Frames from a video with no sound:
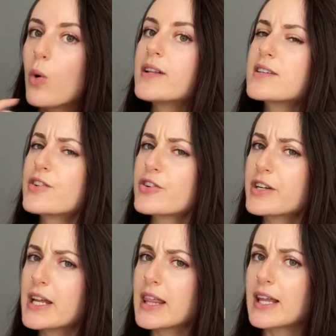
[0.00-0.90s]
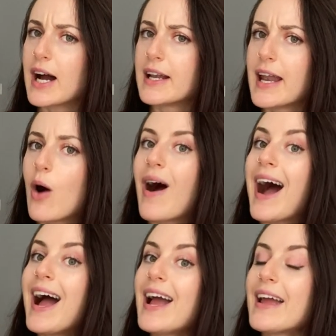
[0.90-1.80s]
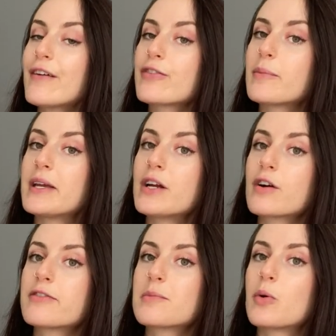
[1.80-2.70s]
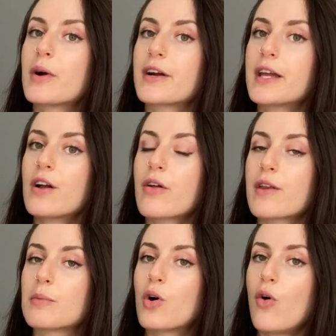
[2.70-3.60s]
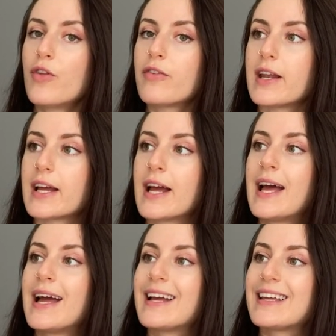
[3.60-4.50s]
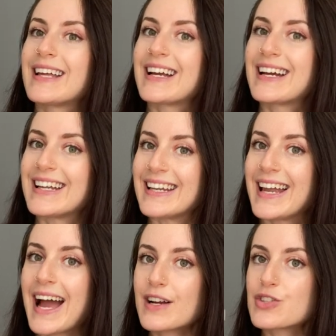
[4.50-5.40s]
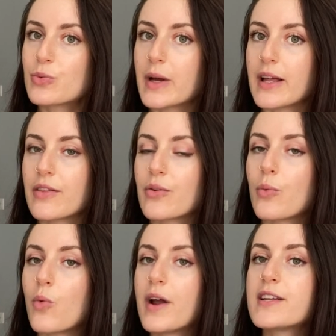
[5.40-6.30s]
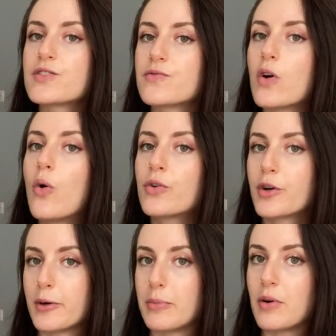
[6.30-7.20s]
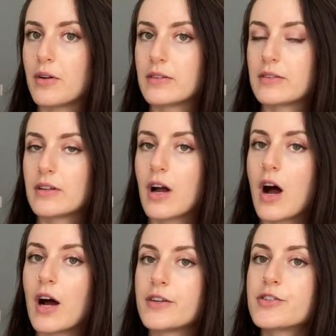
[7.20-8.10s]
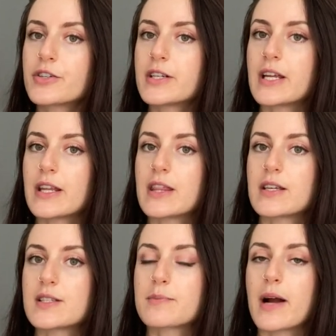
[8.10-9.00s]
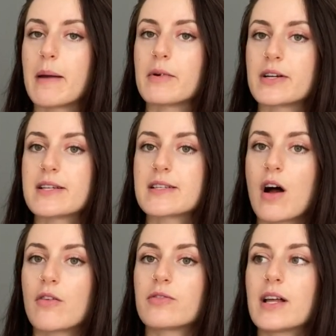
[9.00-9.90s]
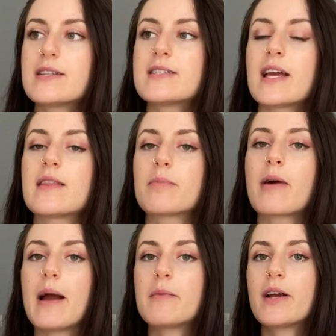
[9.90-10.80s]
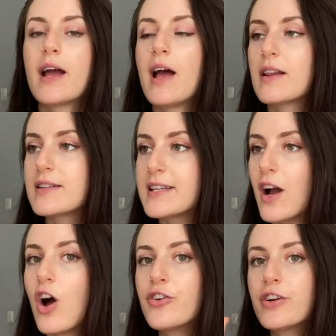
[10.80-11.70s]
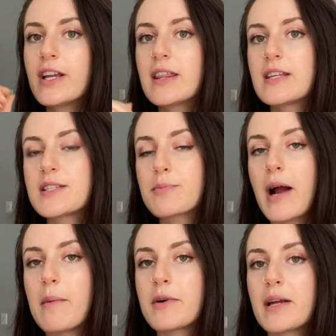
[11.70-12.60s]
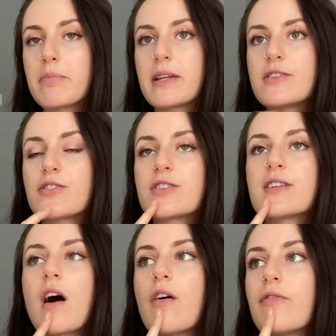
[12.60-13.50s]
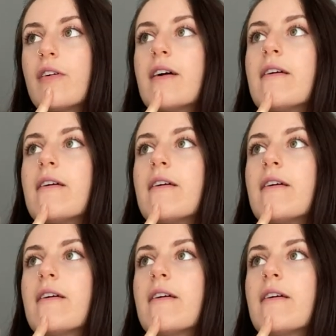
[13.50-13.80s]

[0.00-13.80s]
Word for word: What's underneath that?" Now, I from here from aware ego that I'm cultivating can connect with what is vulnerable underneath this primary self. Let's say the primary, let's say underneath this primary pleaser self